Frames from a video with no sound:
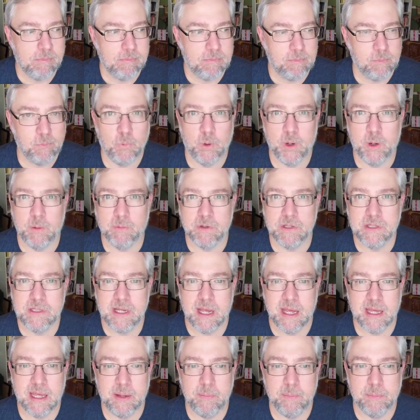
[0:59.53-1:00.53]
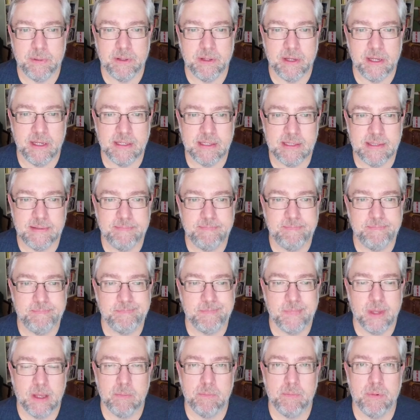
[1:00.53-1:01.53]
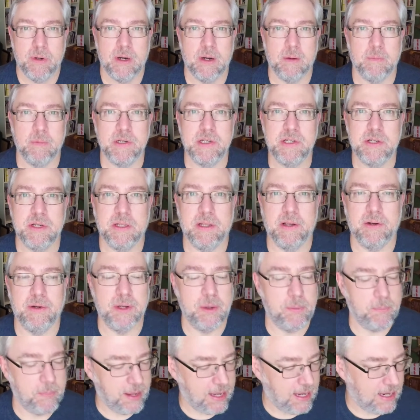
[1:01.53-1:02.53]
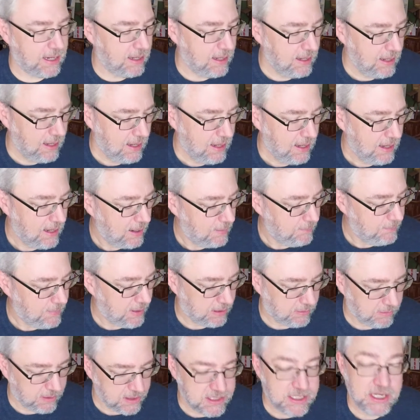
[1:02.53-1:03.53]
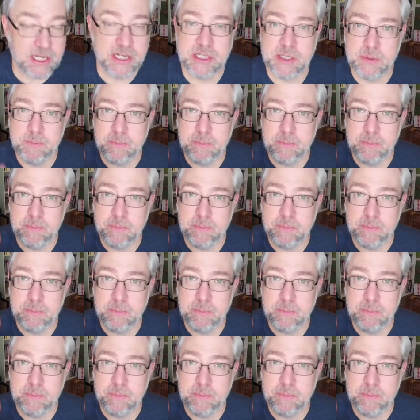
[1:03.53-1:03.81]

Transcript: when it was taking place. Probably should learn to pay better attention,